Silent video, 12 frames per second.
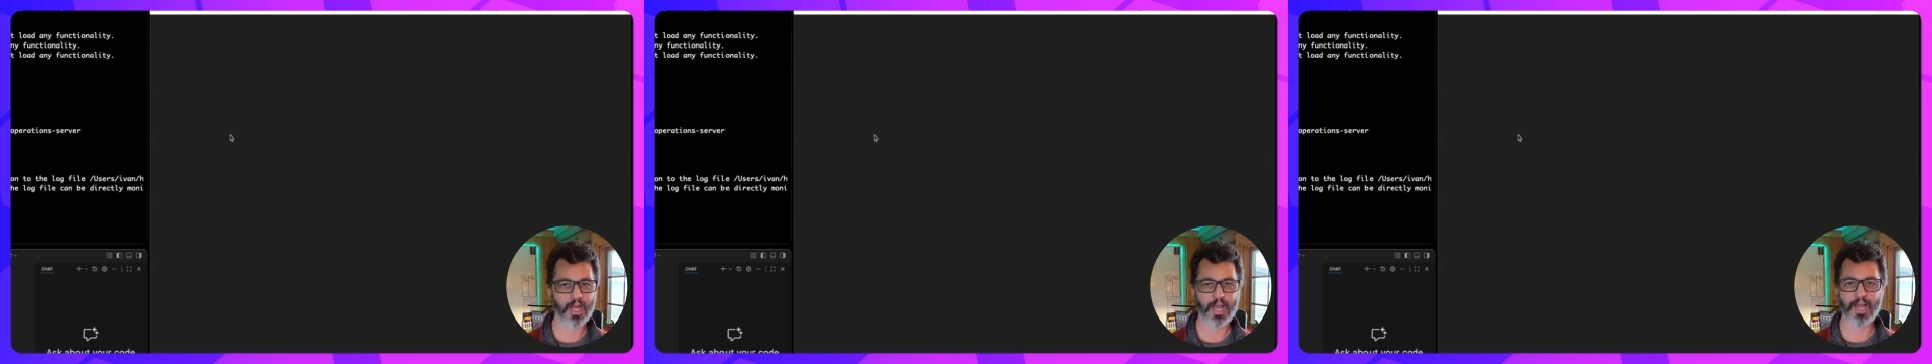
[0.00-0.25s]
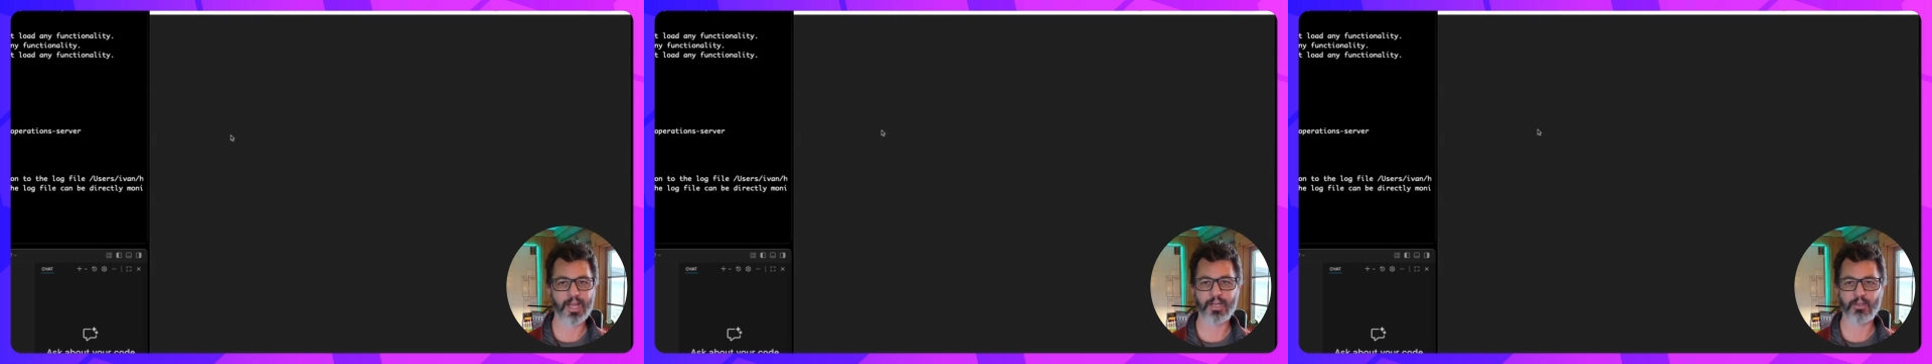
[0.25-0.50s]

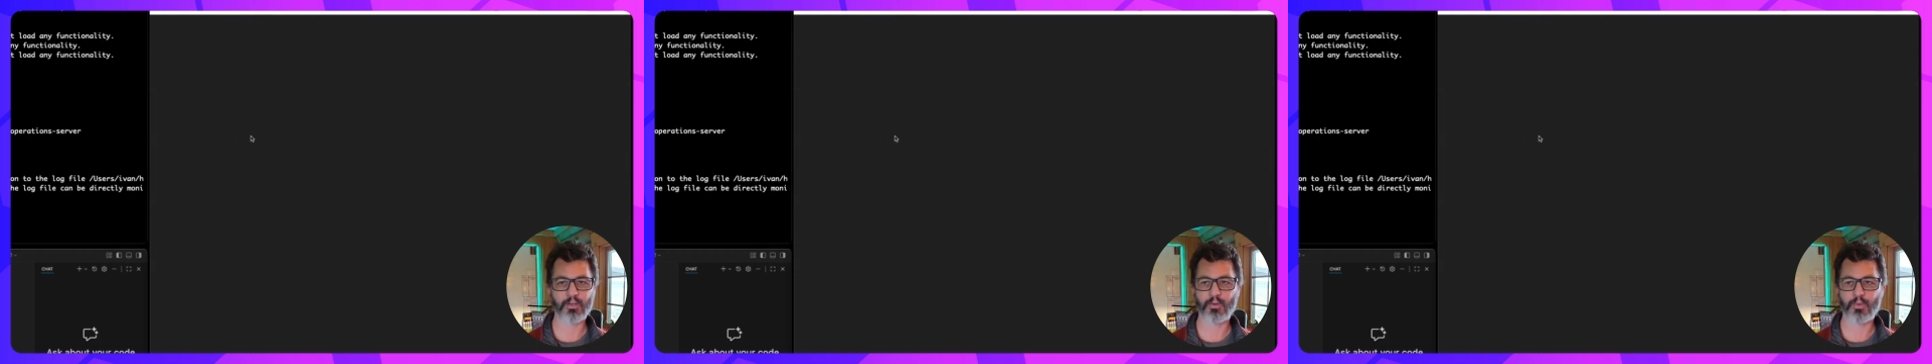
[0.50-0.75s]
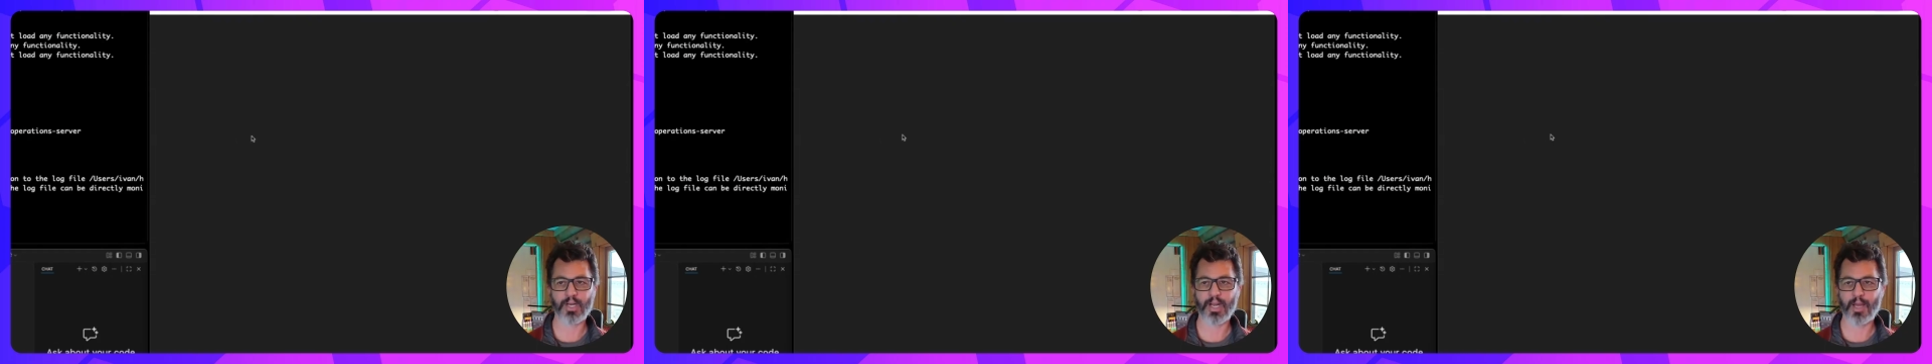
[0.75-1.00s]
I don't know
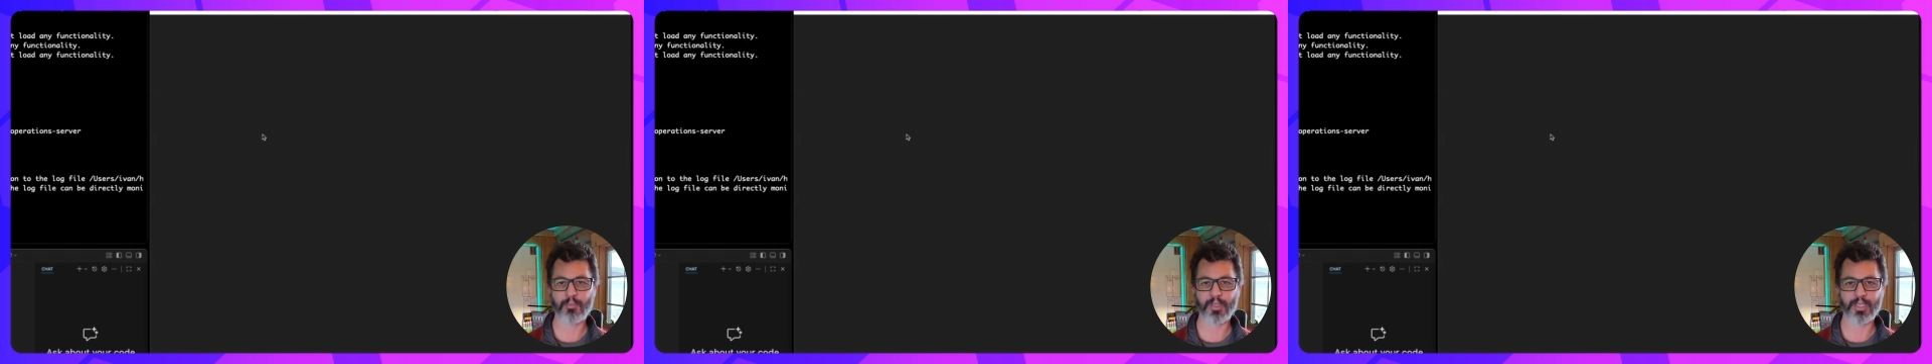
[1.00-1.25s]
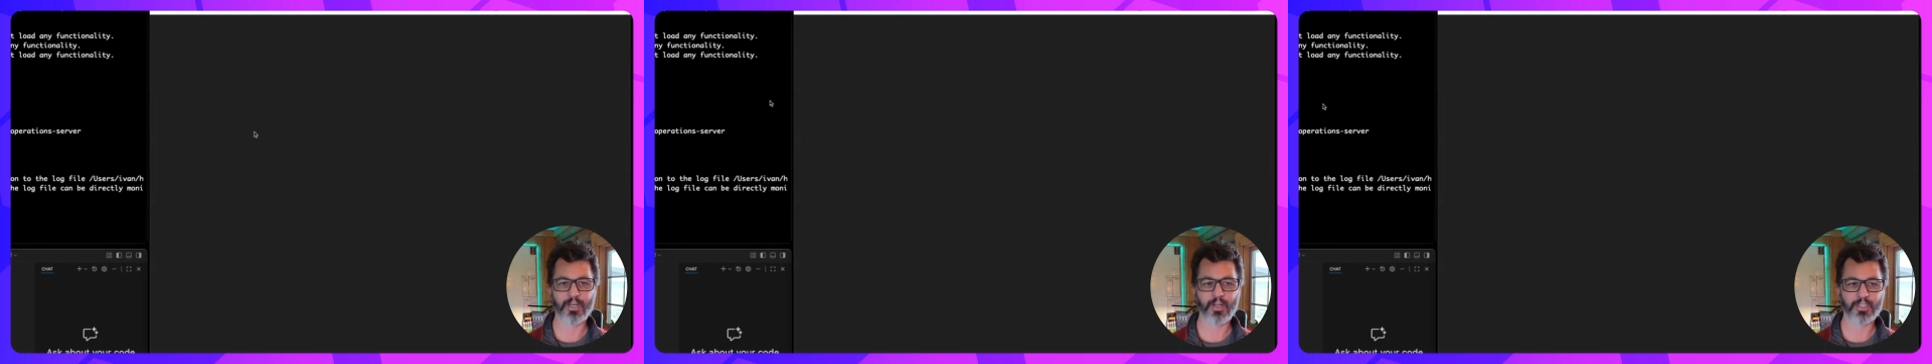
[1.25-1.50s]
what
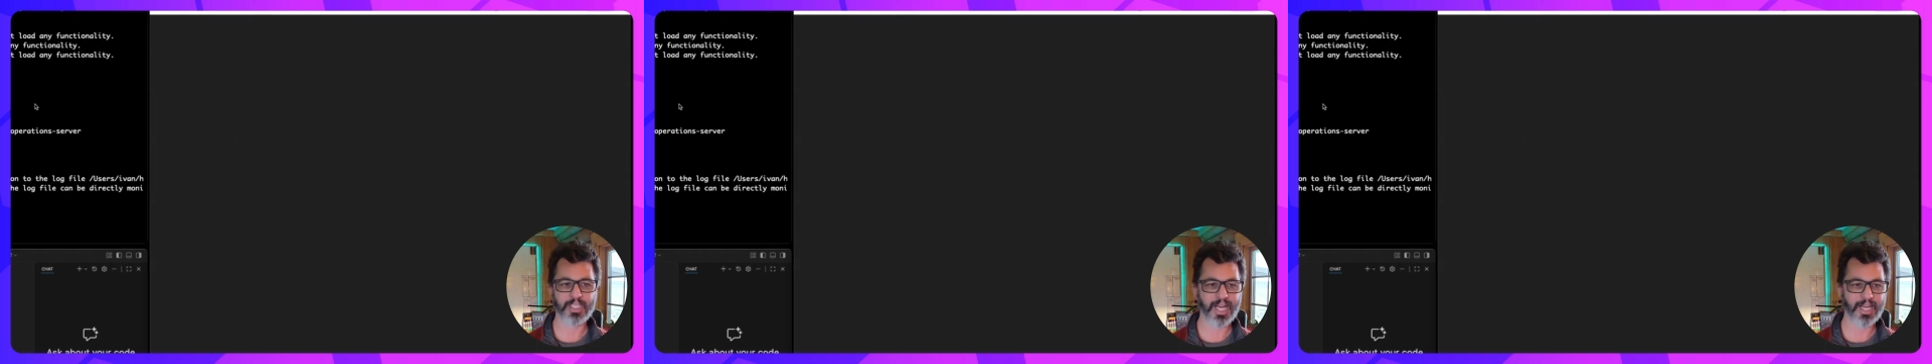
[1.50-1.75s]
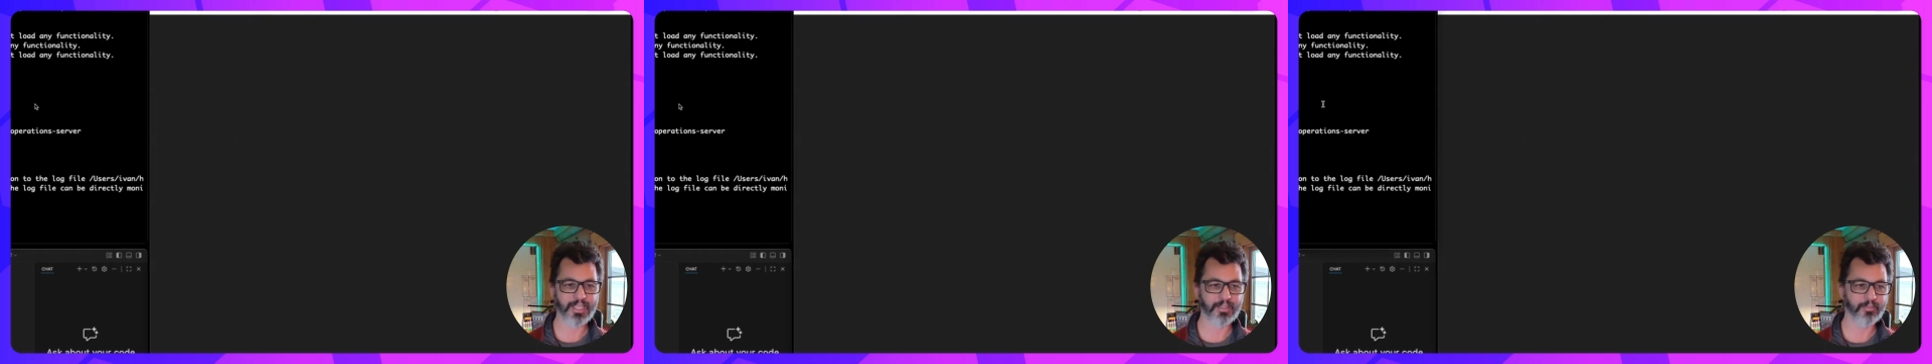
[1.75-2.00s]
happened, it all died.